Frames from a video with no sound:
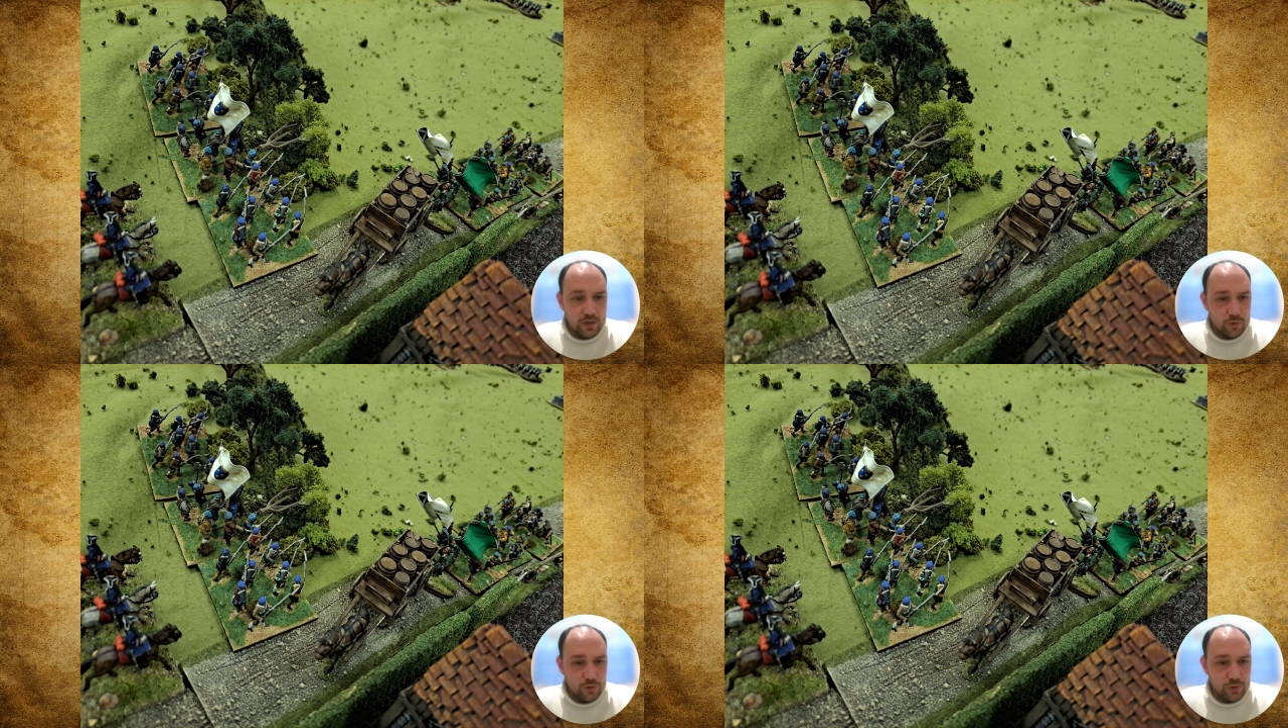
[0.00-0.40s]

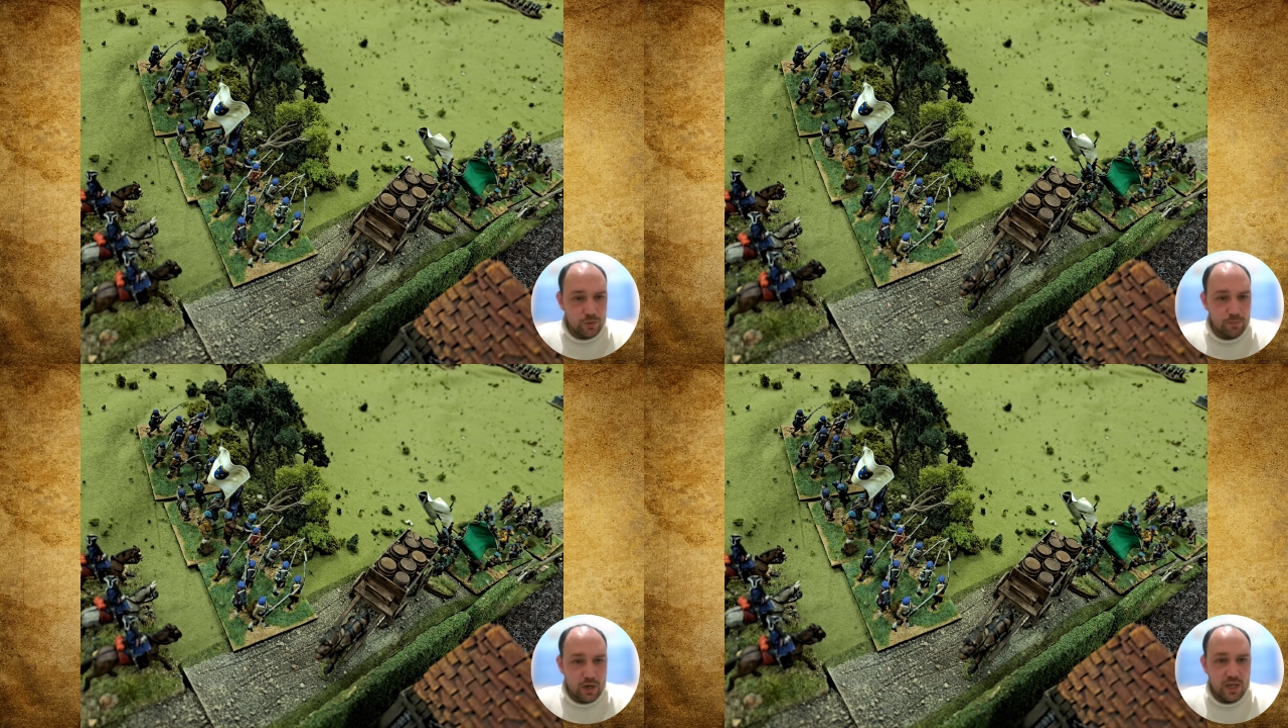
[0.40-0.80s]
Lord
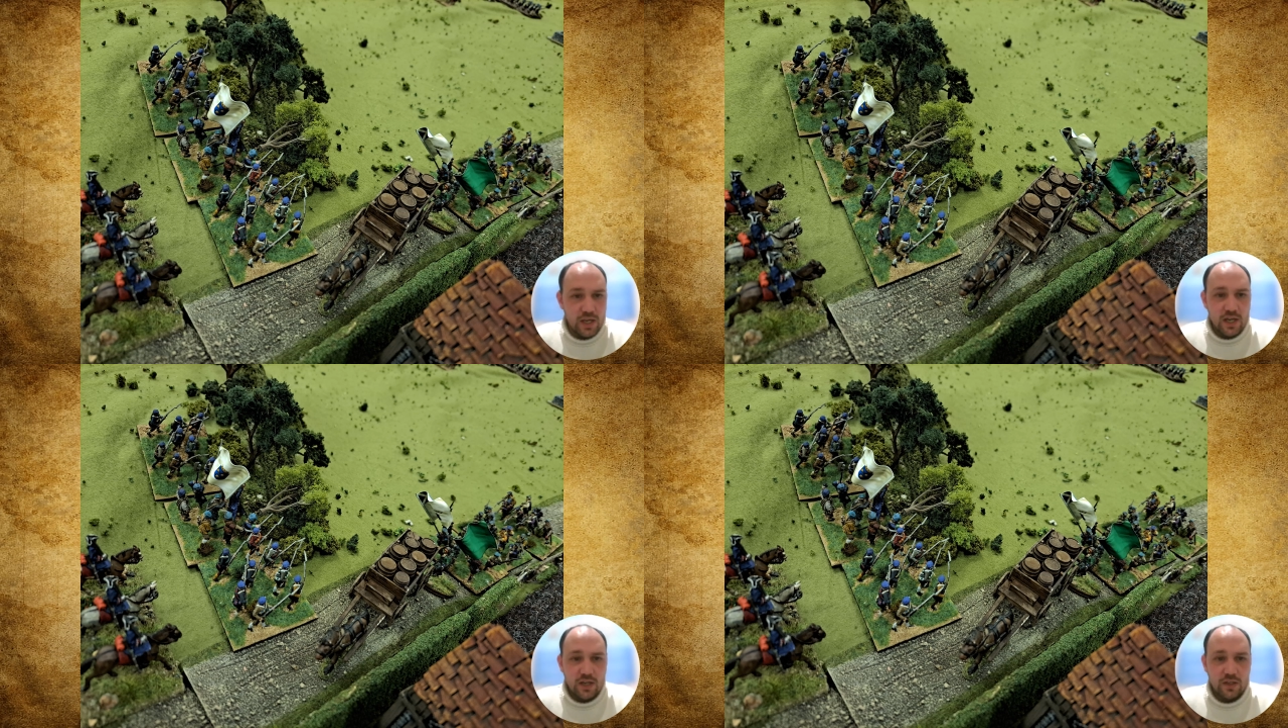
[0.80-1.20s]
George
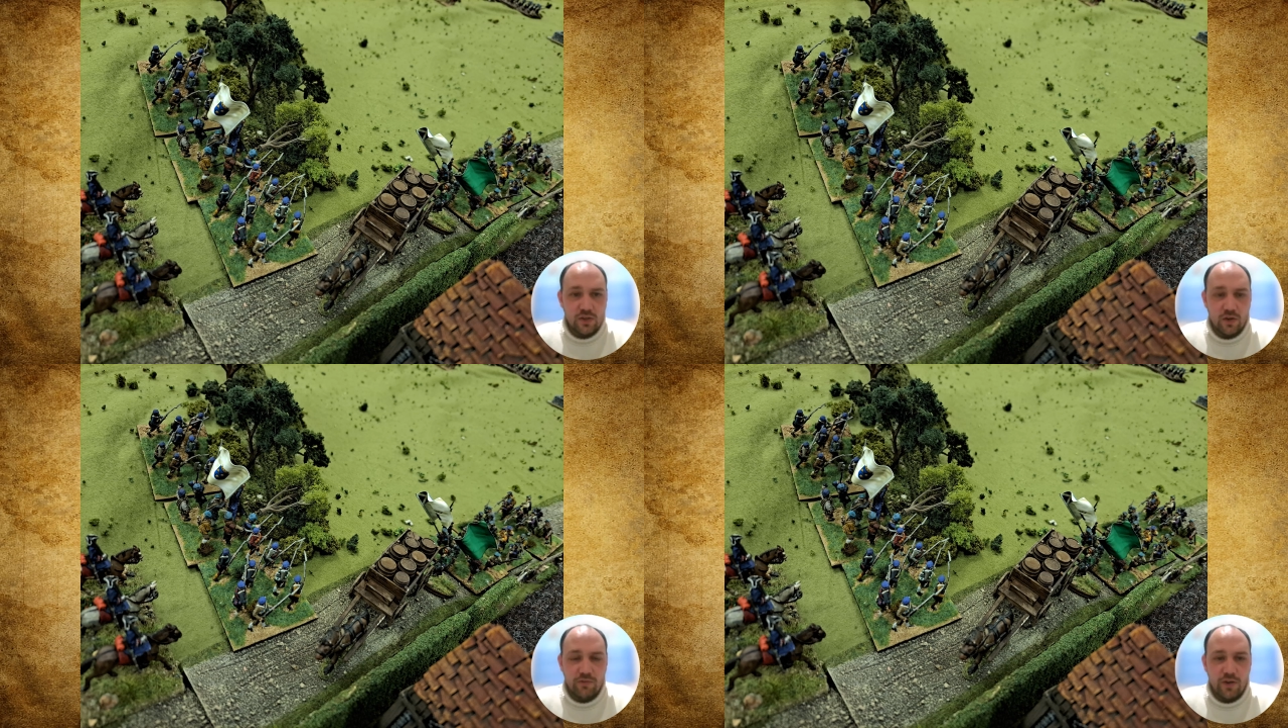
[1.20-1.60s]
Murray
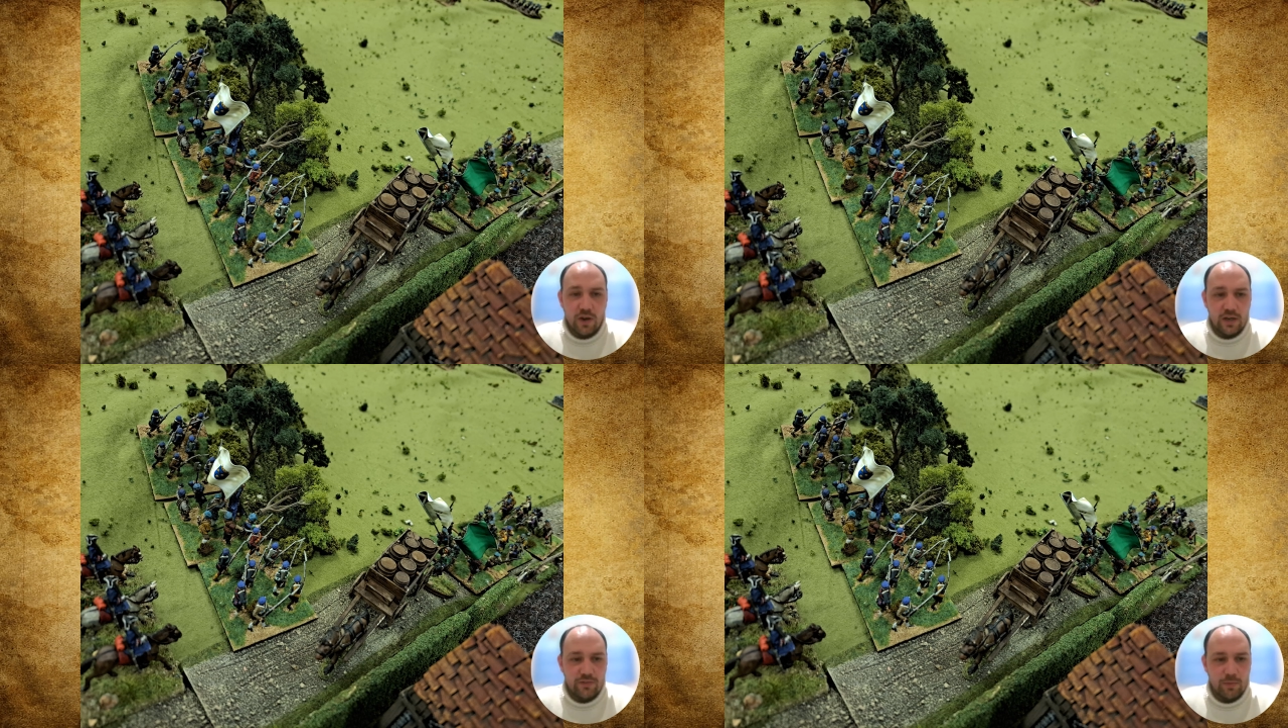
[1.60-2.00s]
has got
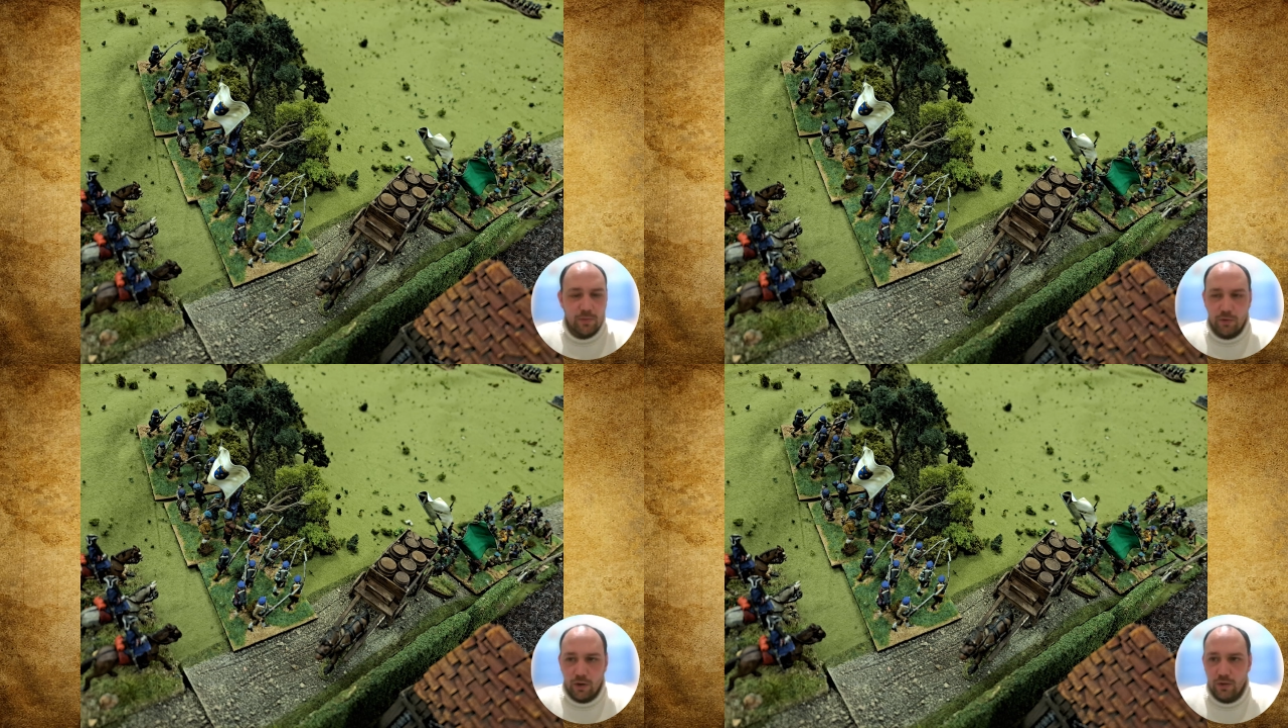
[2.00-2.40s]
far enough
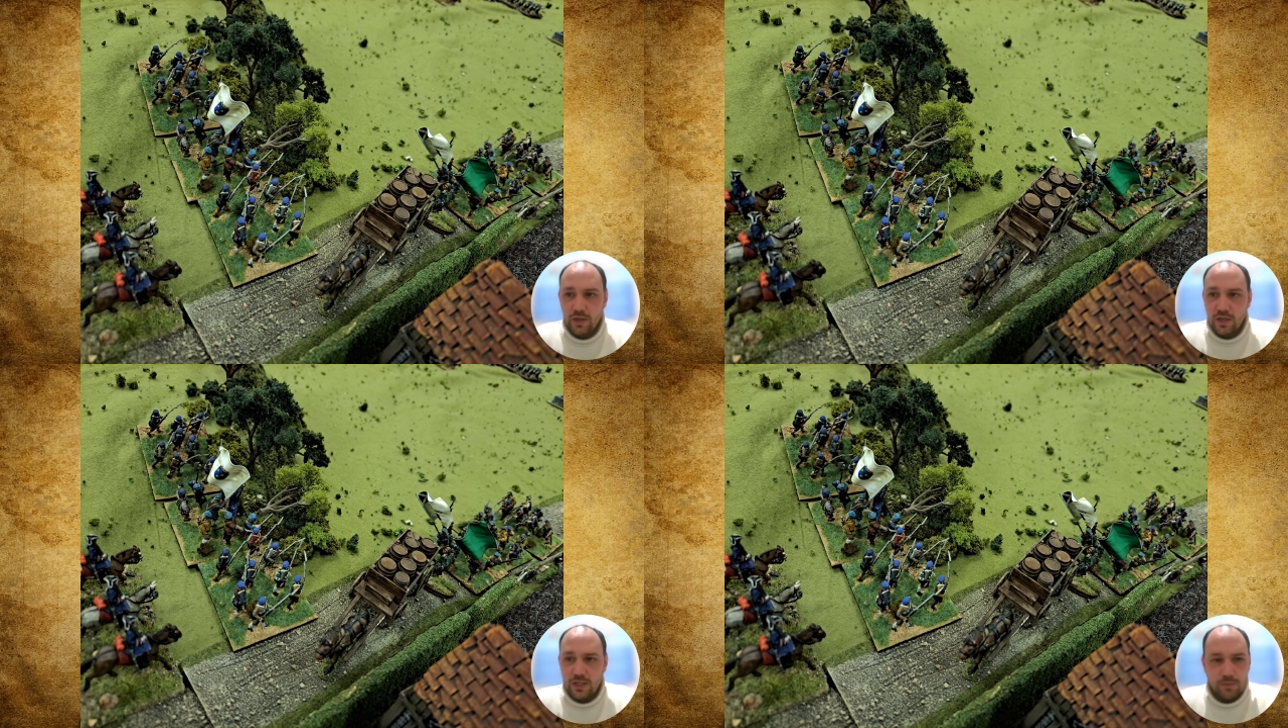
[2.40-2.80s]
up the
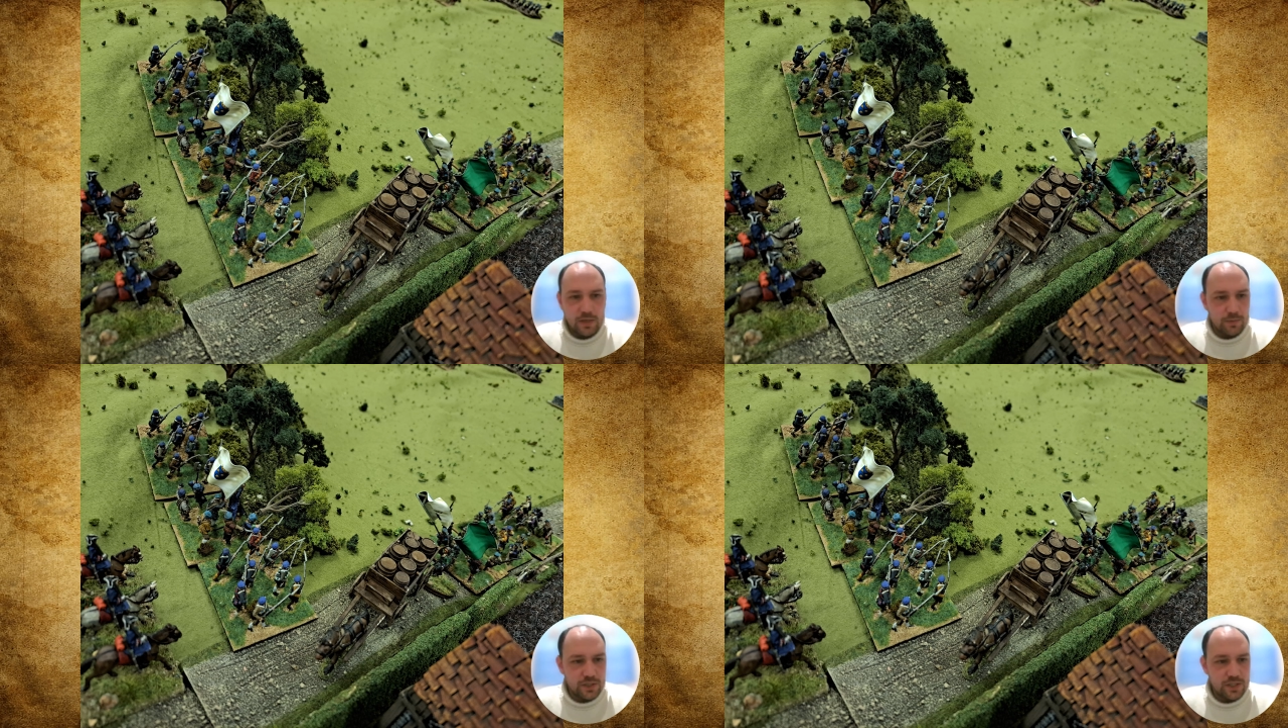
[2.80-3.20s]
road to
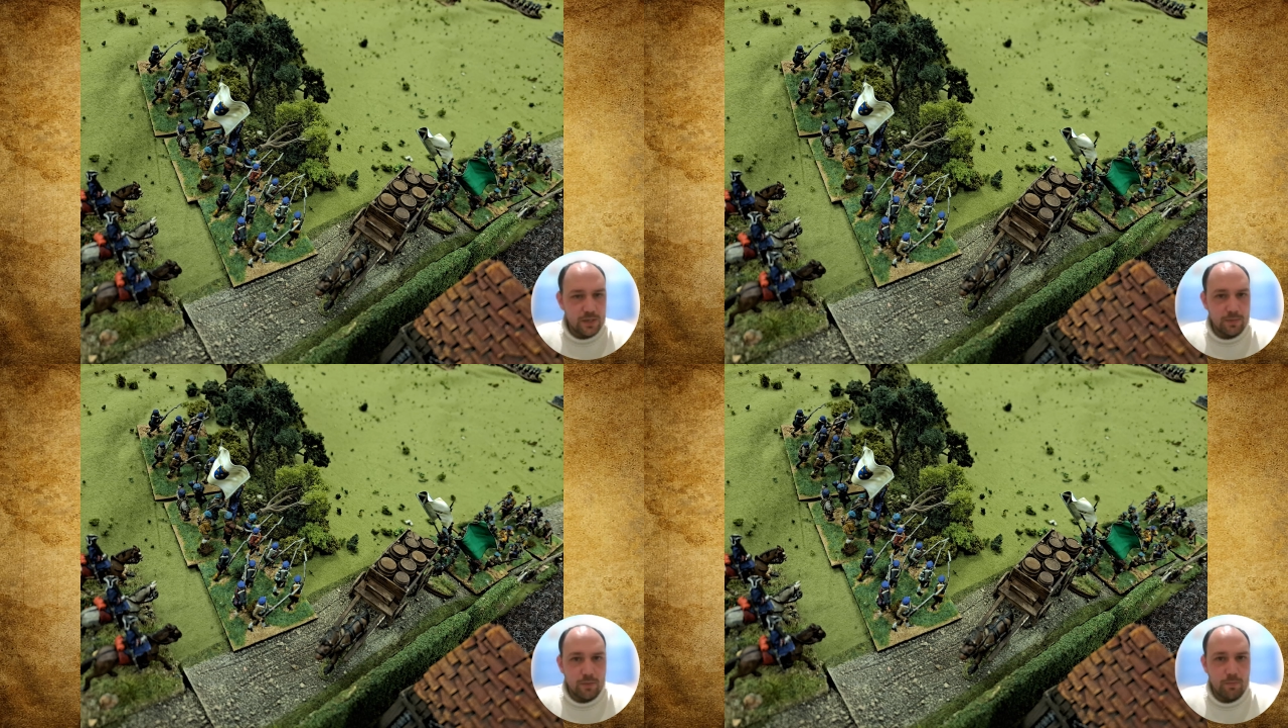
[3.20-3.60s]
be able to
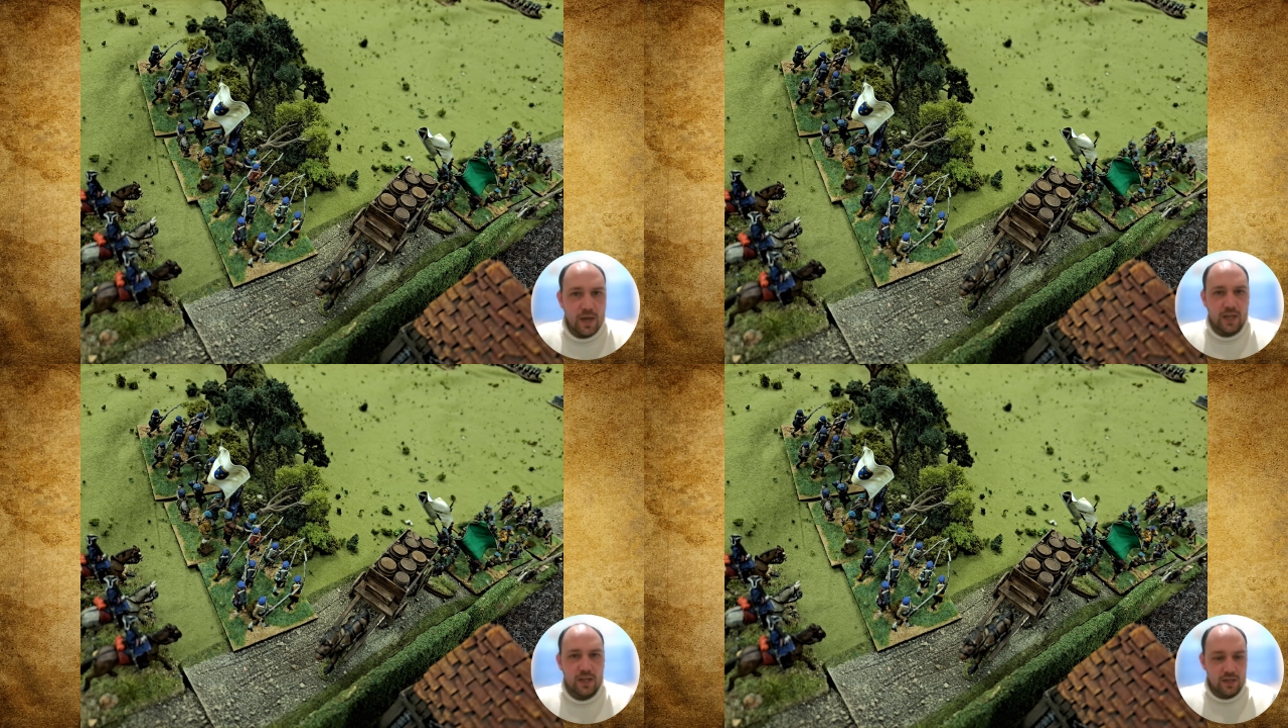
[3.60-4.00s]
summon them
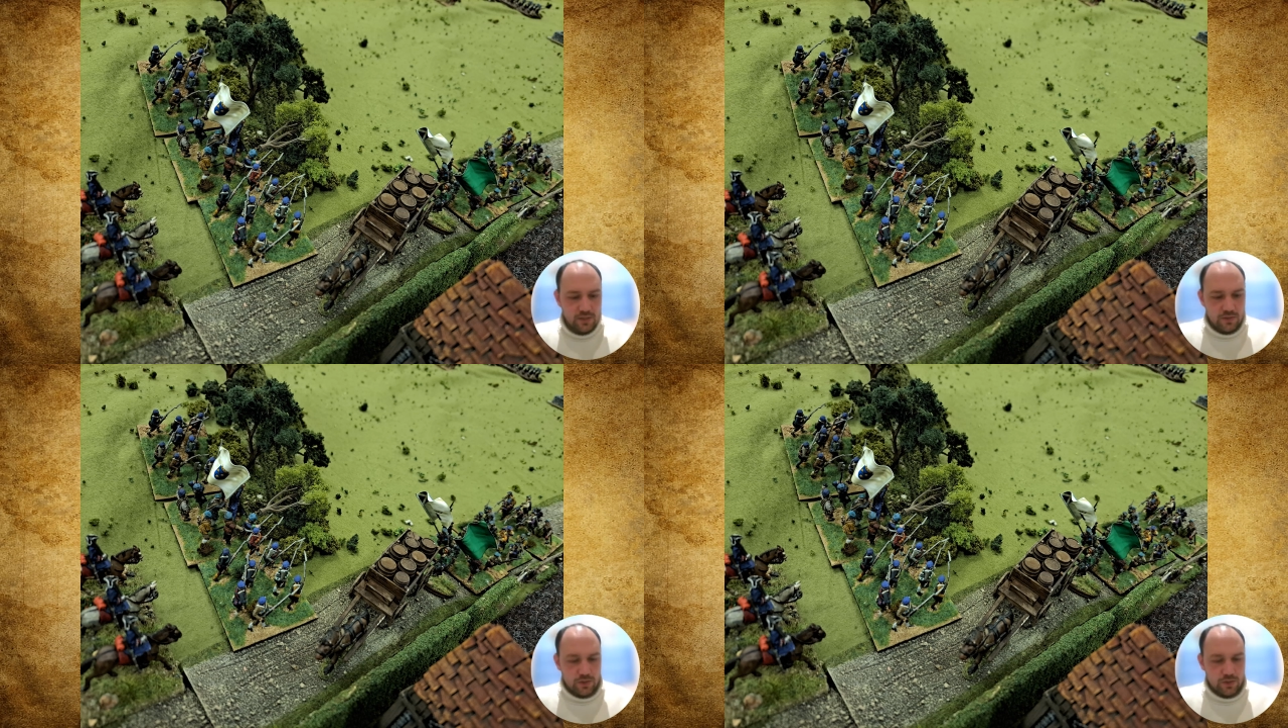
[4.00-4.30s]
back